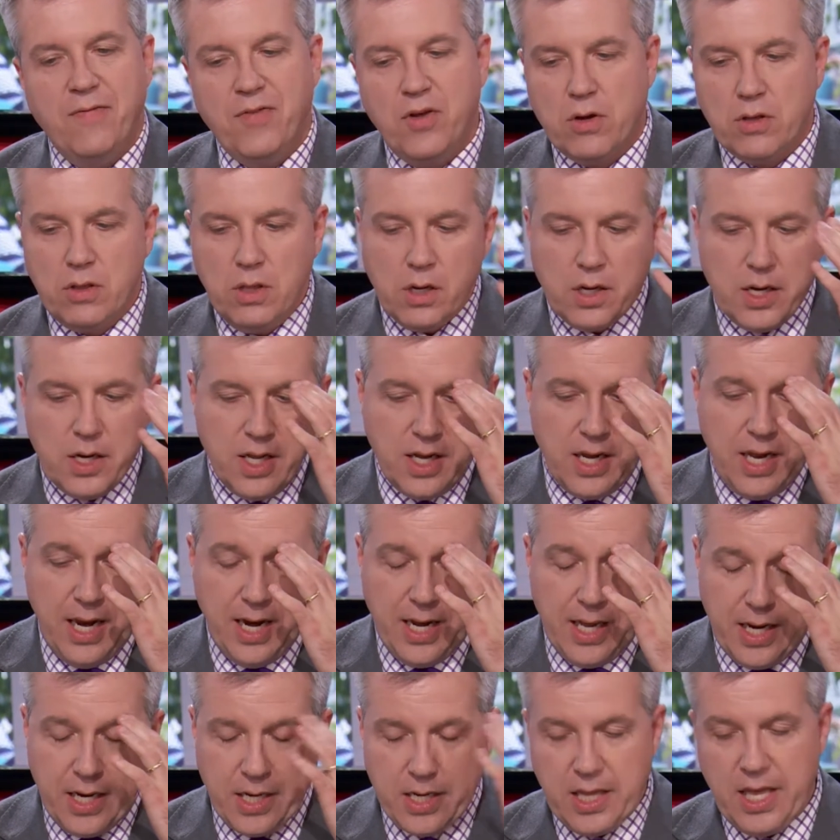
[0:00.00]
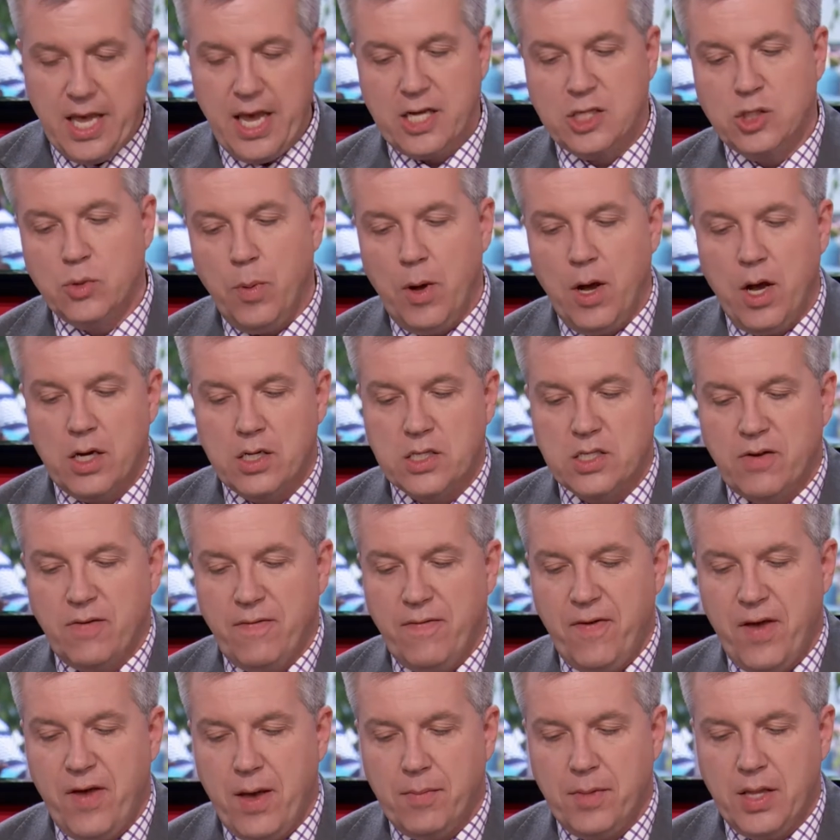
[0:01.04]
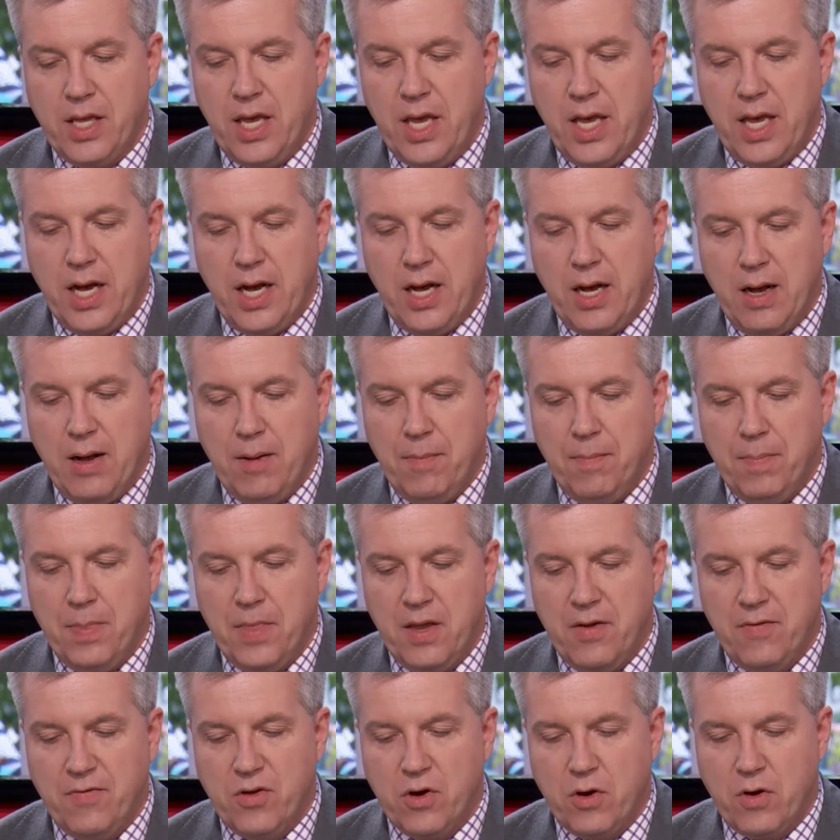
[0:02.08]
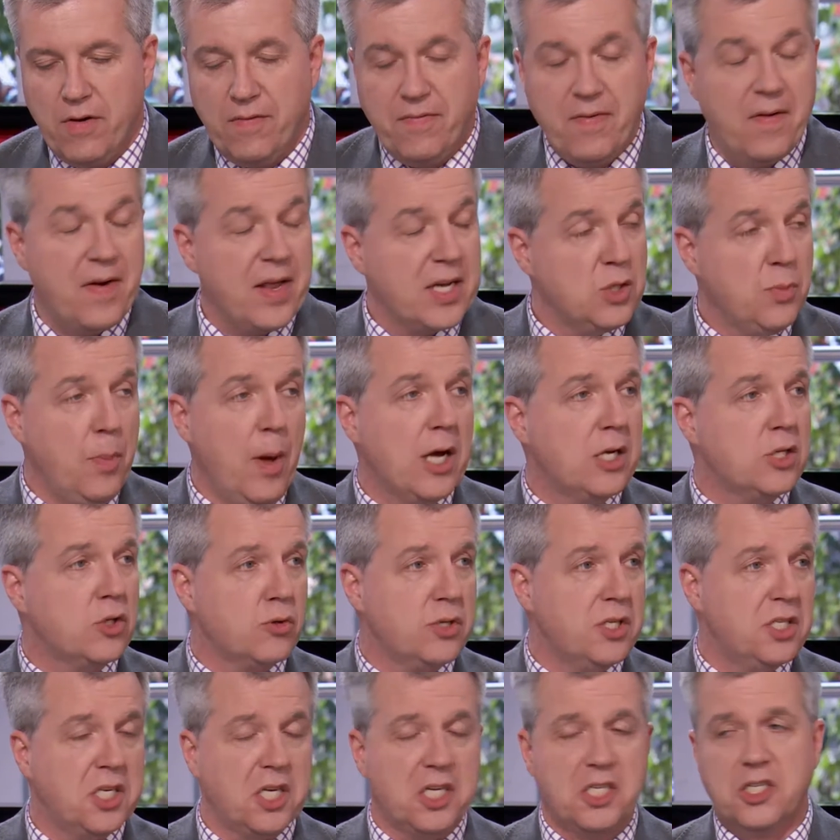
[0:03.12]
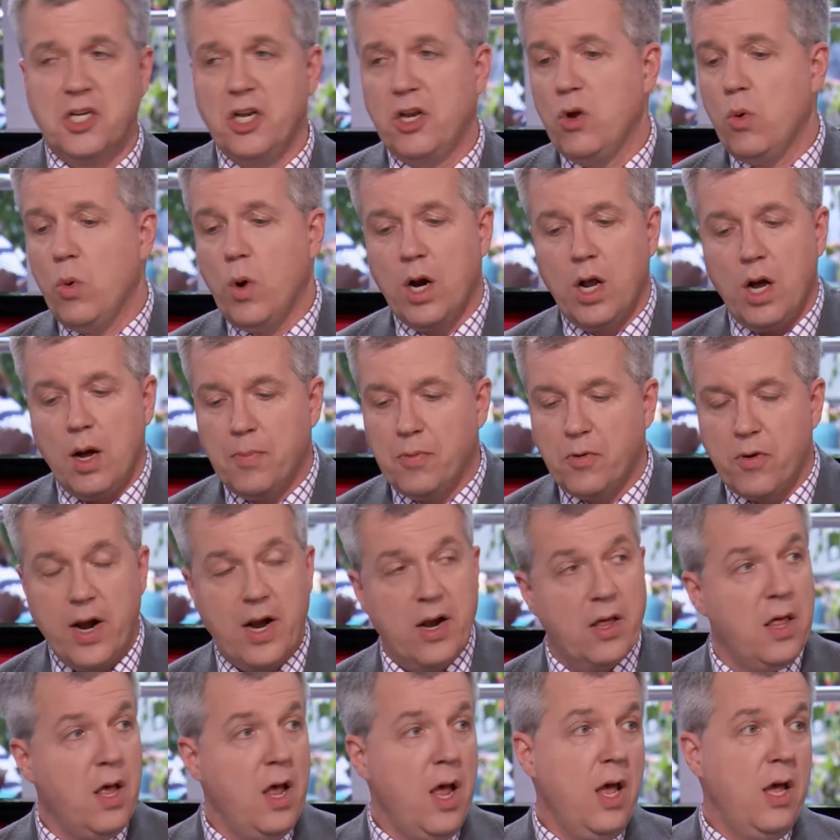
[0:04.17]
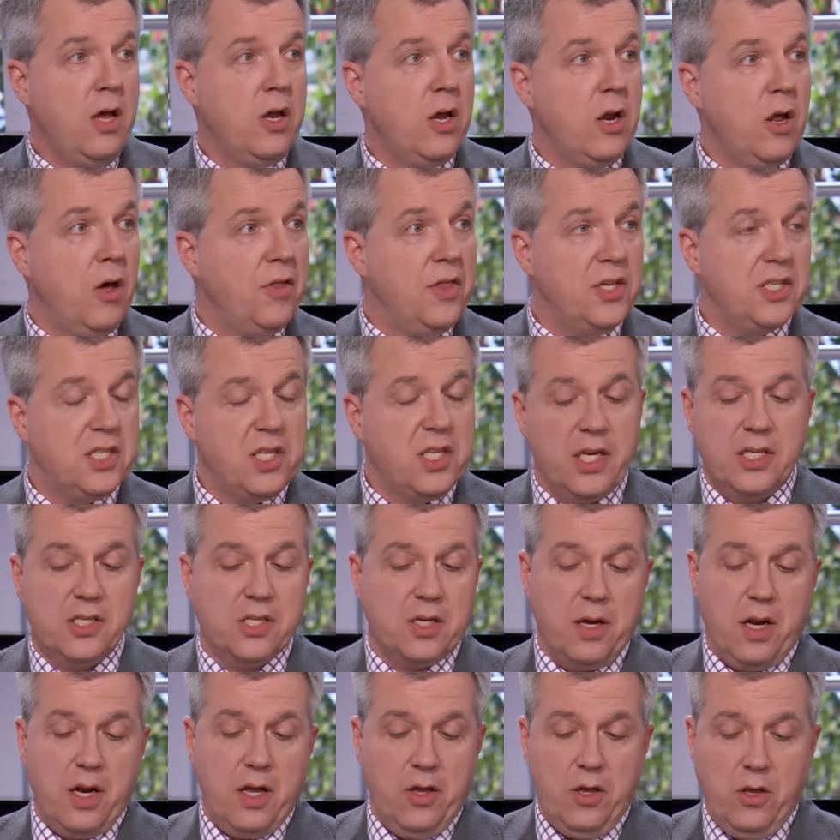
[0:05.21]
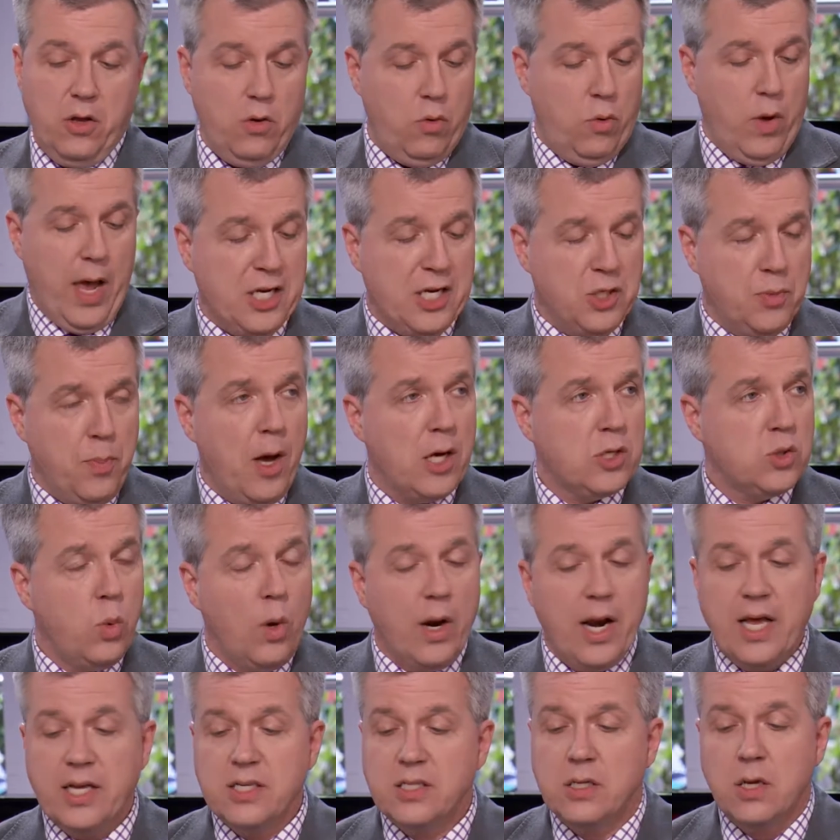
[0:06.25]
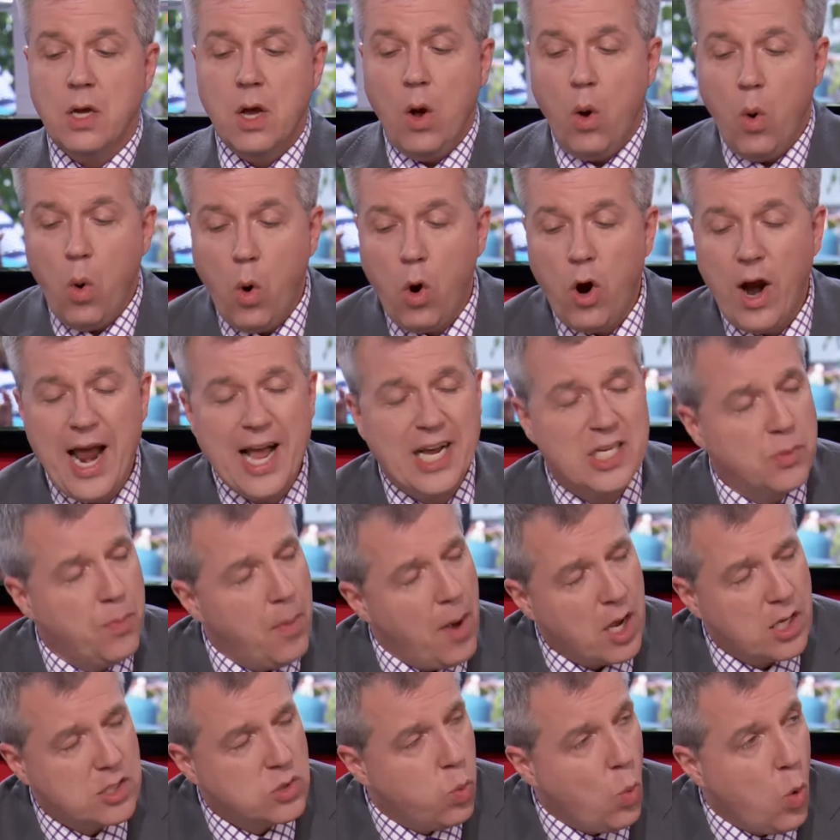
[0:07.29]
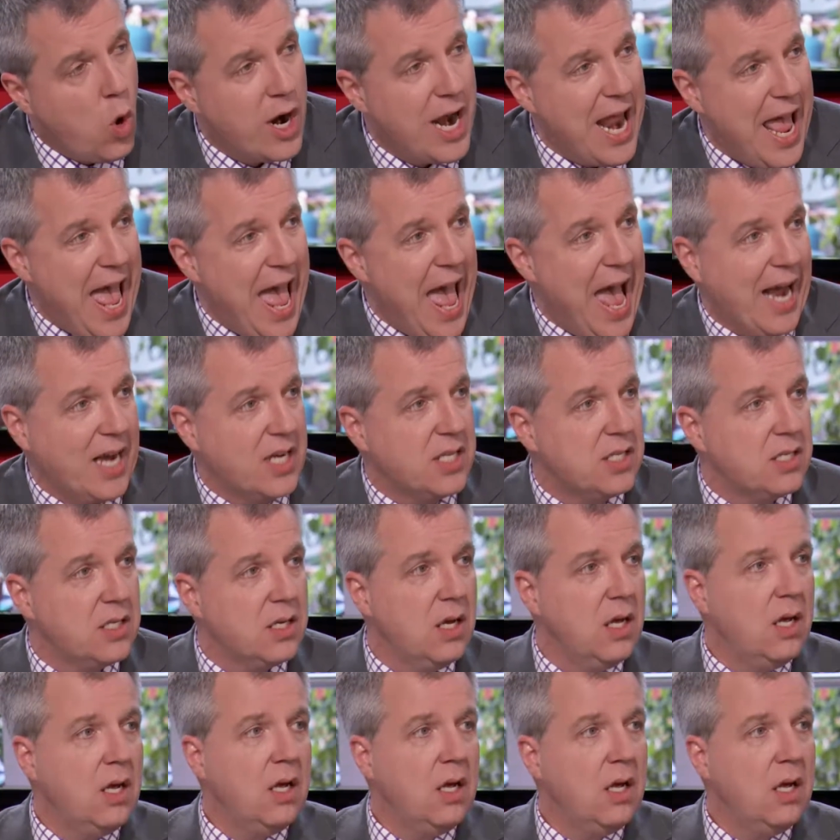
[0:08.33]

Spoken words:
If you're looking at getting into the Xbox family, if you have an Xbox 360 and you want to upgrade it, this thing is gonna Xbox One S or Xbox One X.